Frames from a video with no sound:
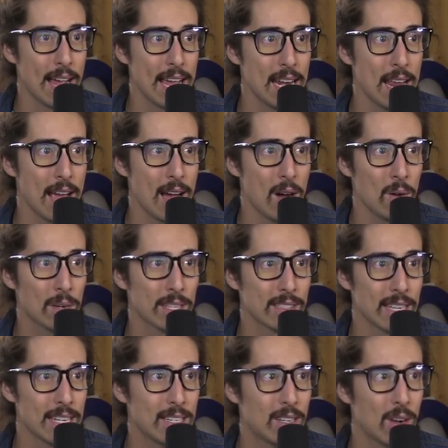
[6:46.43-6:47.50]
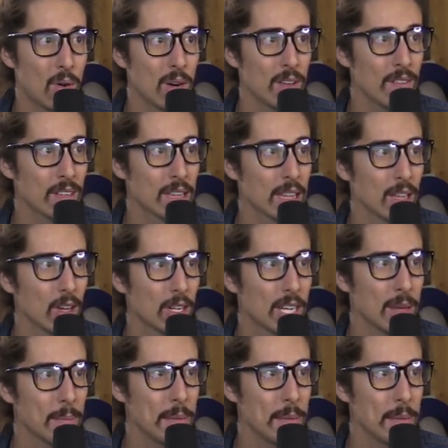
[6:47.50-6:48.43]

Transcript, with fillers: right now, because they don't even look at